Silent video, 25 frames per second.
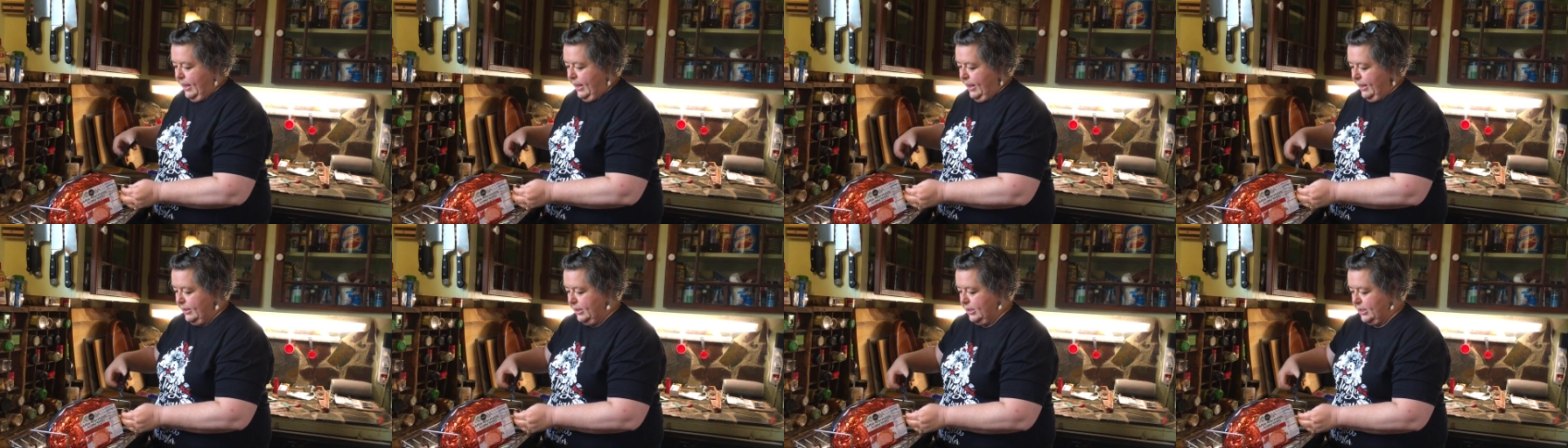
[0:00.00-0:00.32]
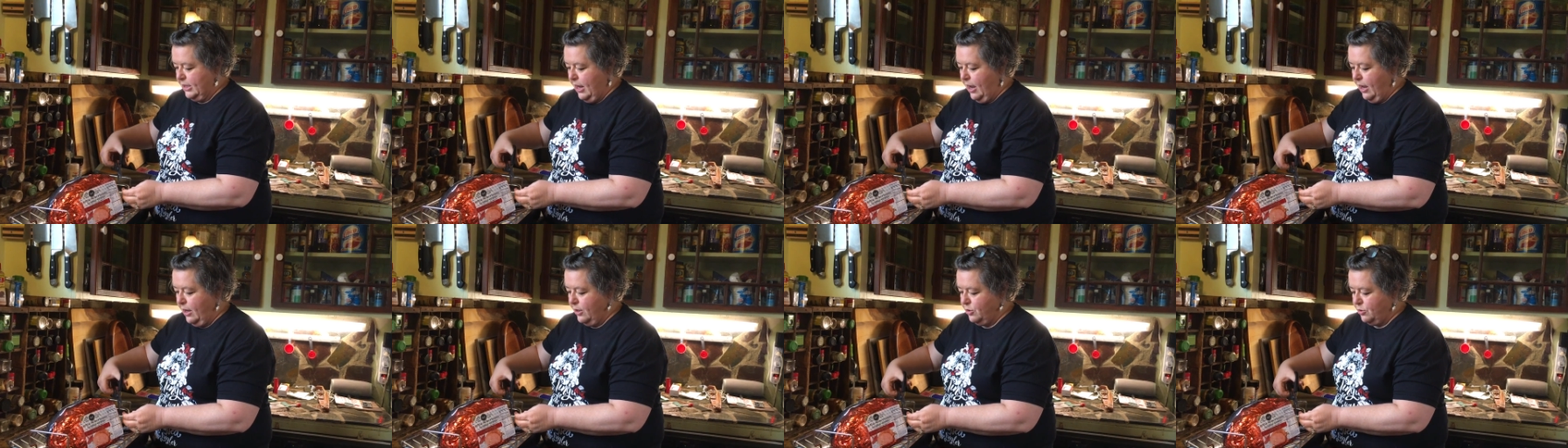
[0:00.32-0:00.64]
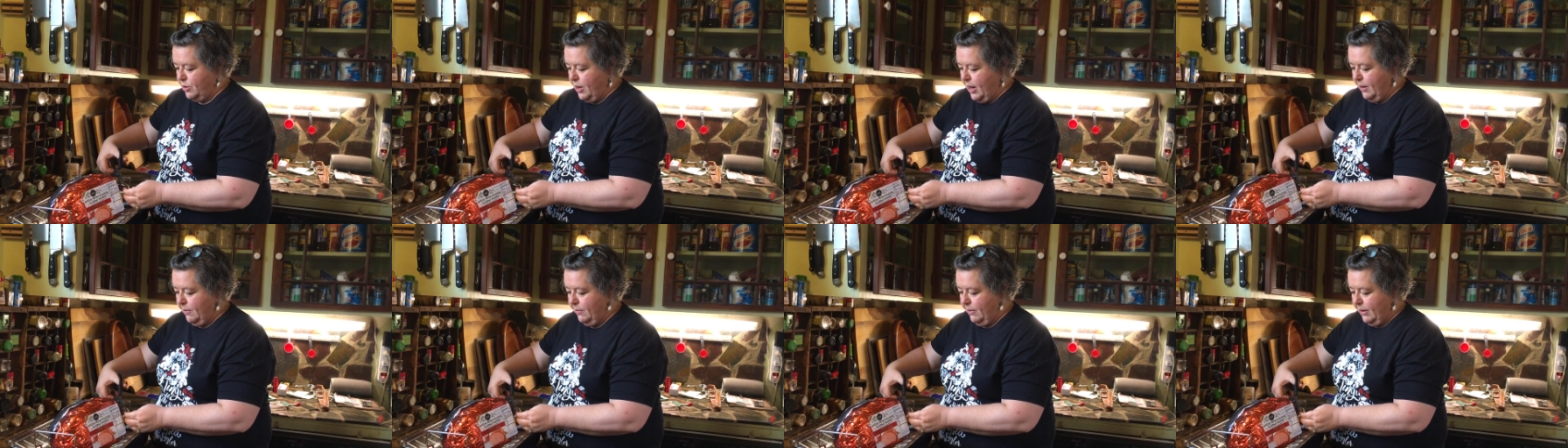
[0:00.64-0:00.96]
it's not
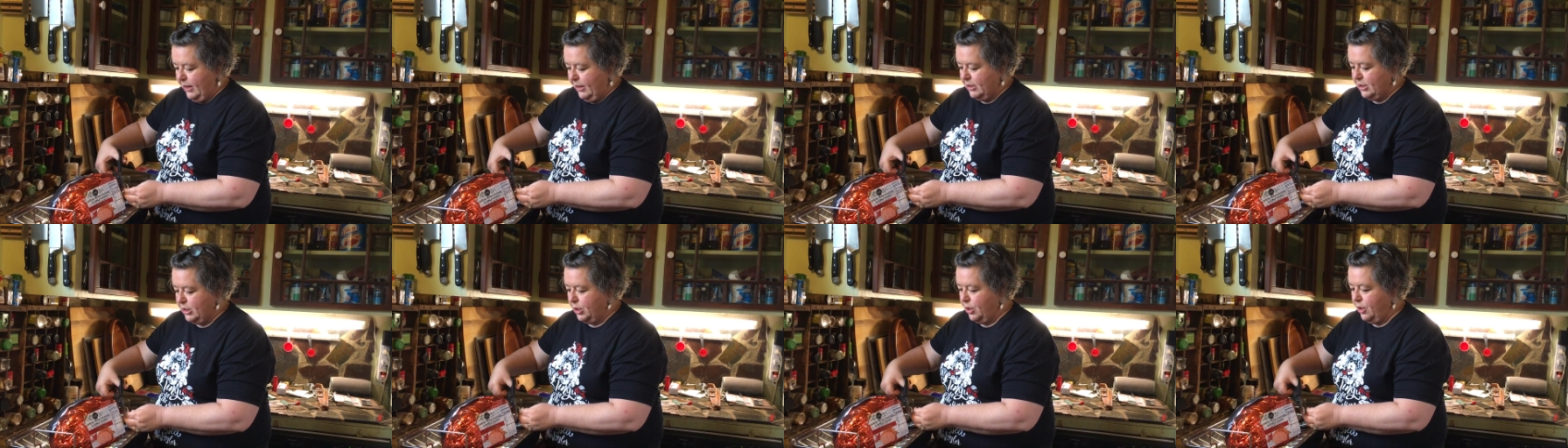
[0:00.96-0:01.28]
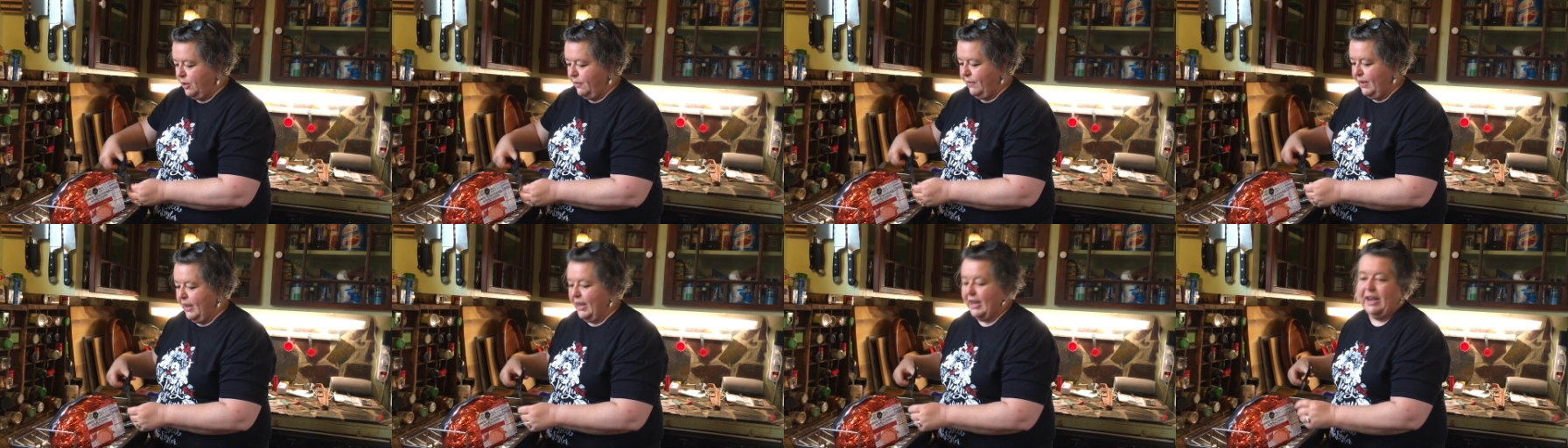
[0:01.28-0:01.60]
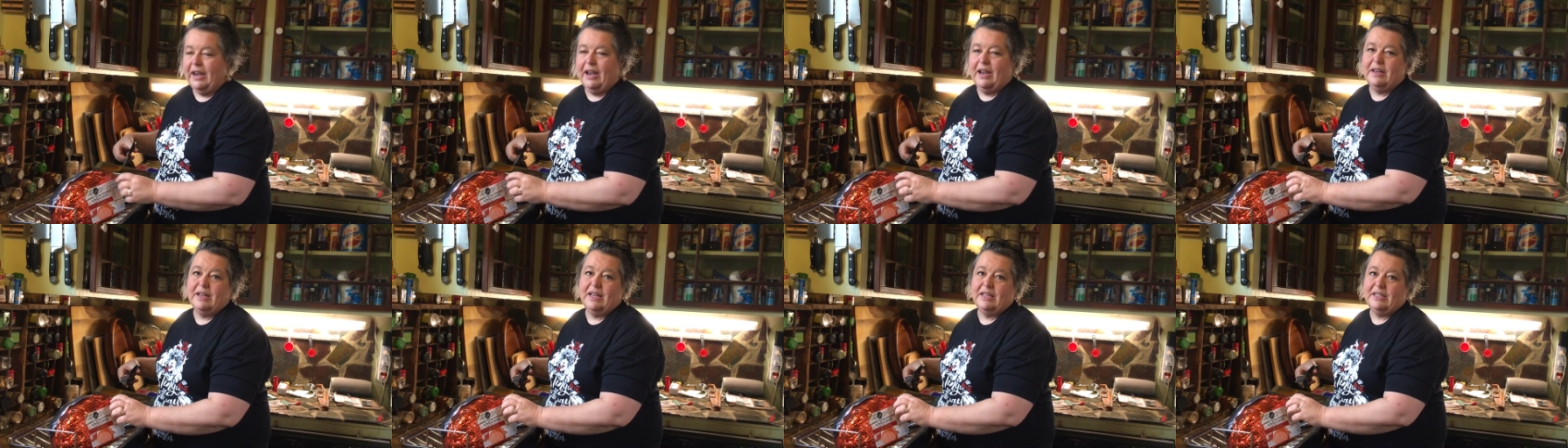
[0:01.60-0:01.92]
dry when I serve it
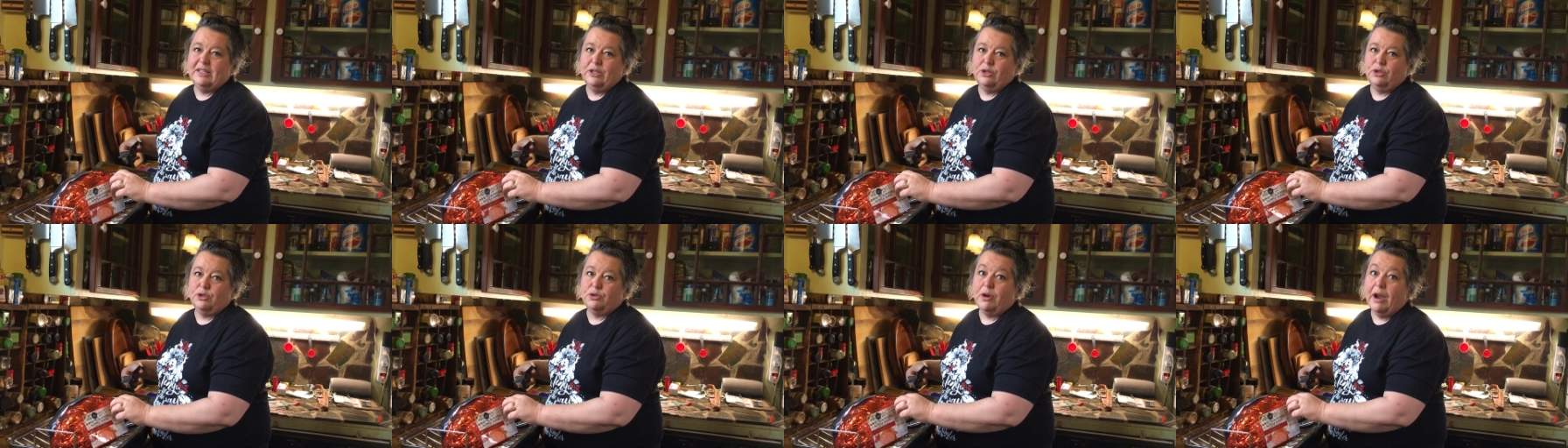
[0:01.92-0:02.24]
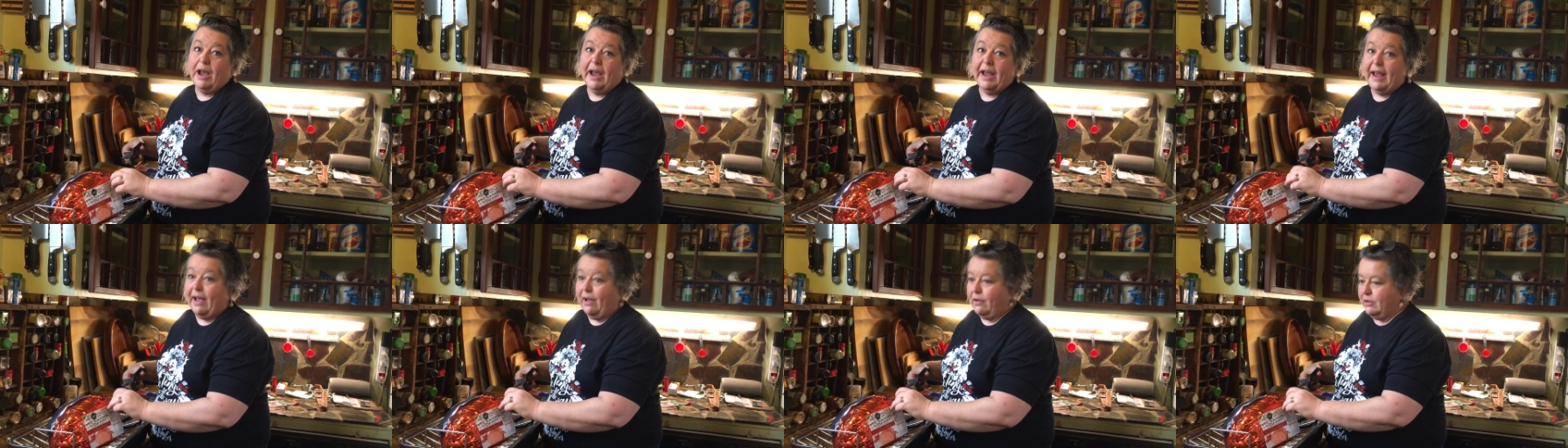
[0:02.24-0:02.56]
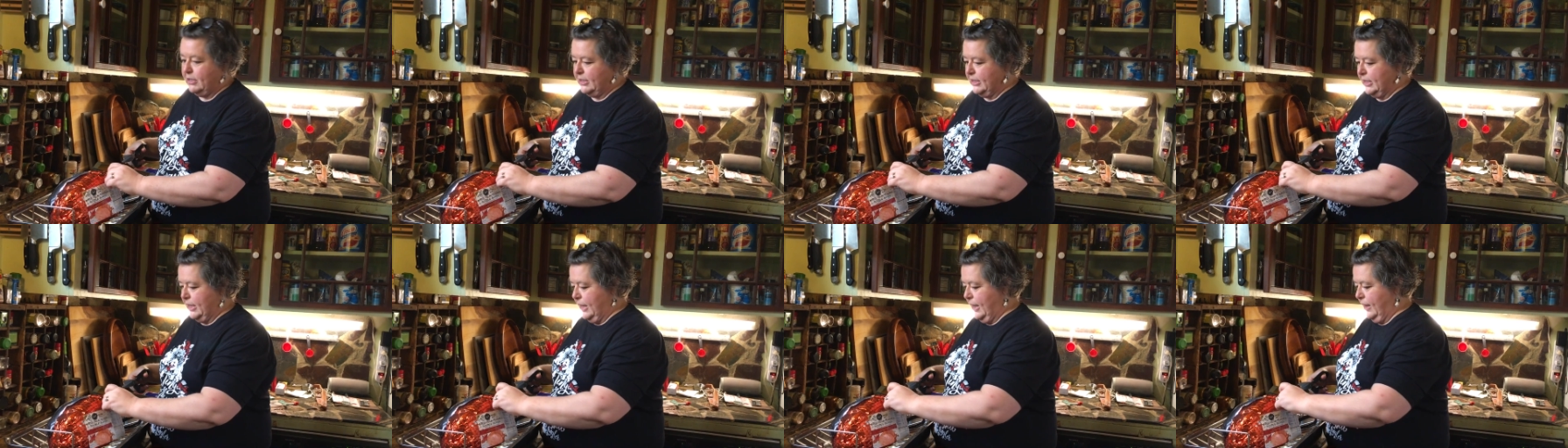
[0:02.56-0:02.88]
and it doesn't dry
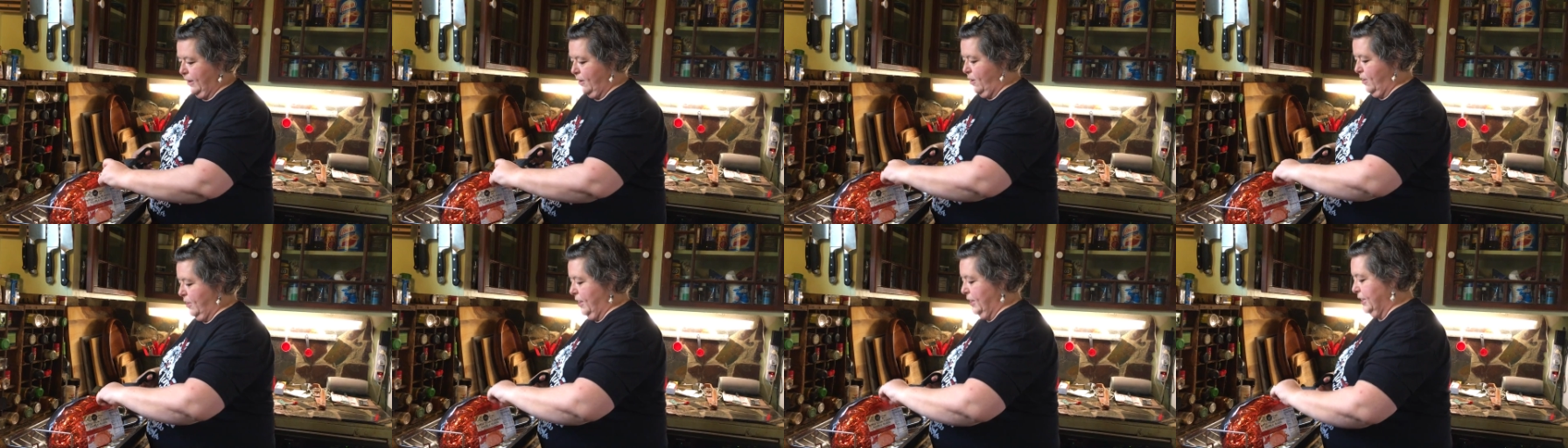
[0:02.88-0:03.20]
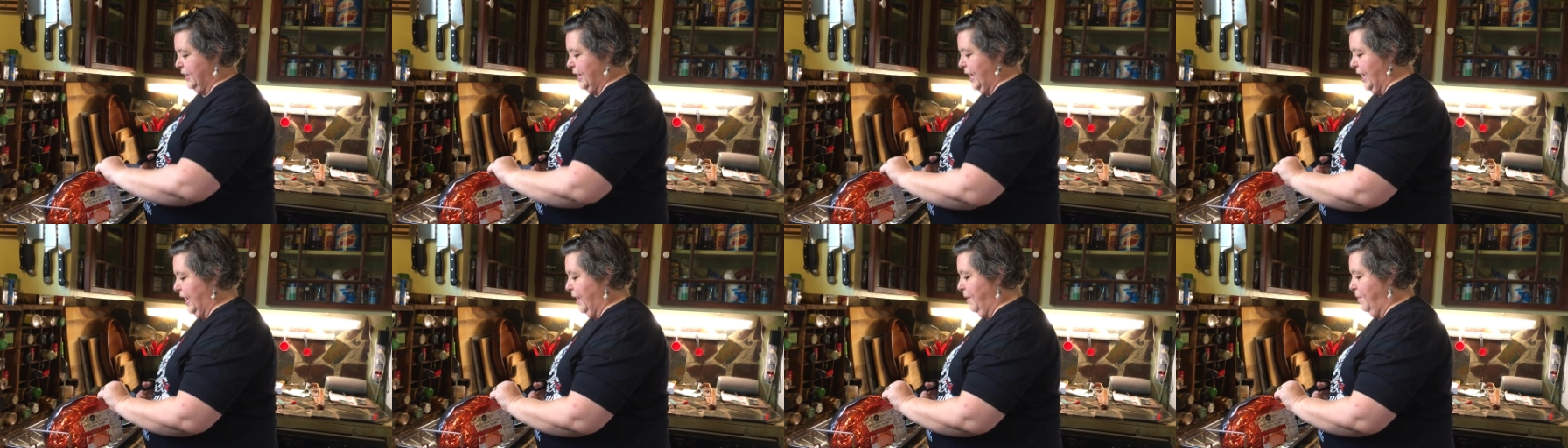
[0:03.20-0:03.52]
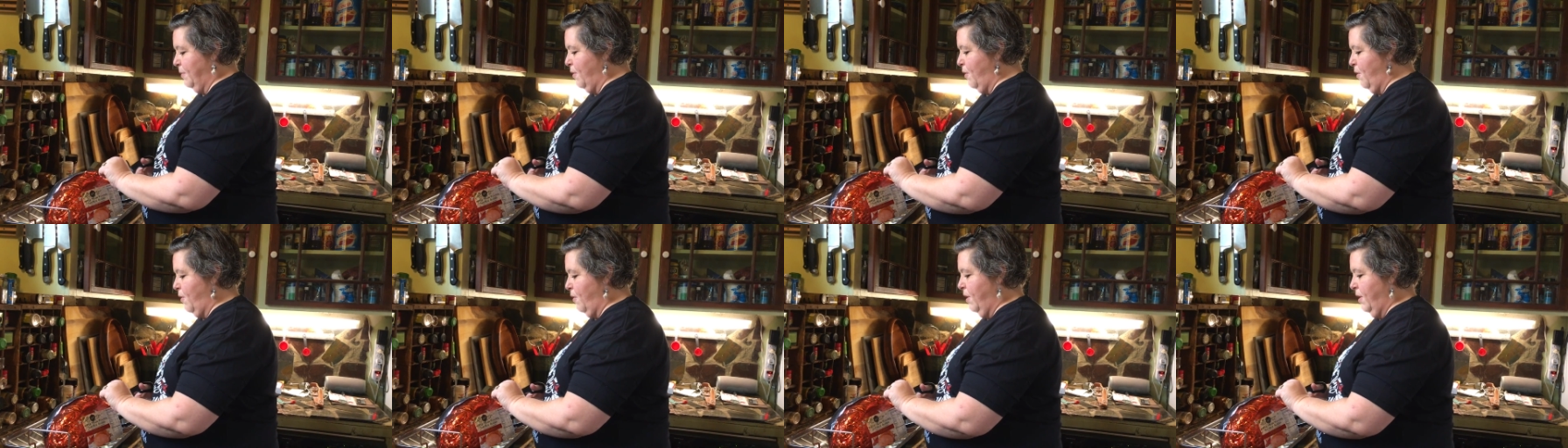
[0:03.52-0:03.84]
out sitting on the
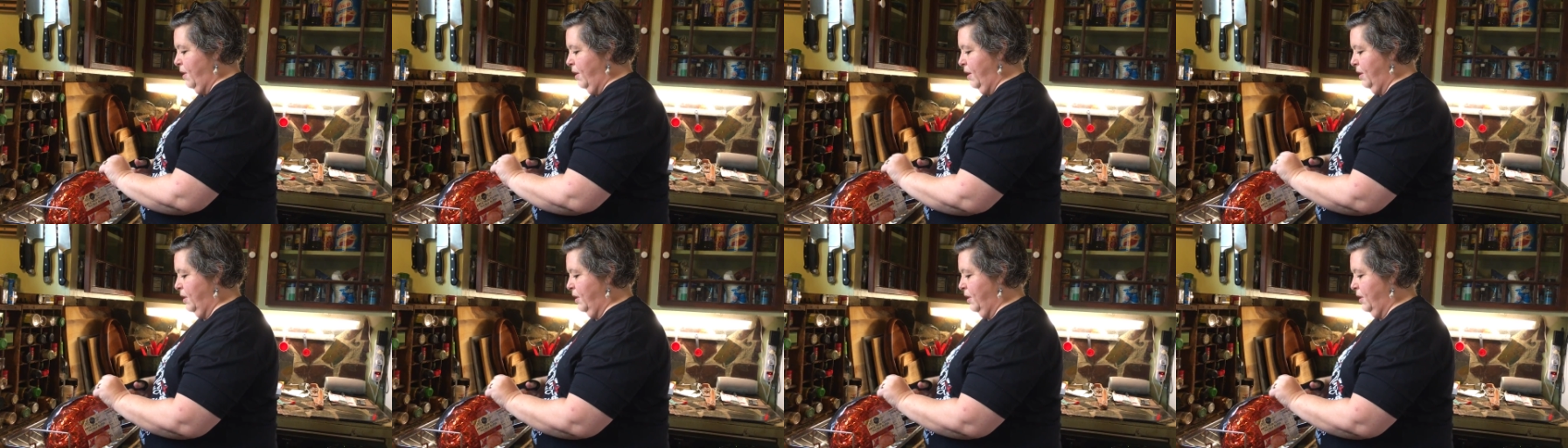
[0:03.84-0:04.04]
table?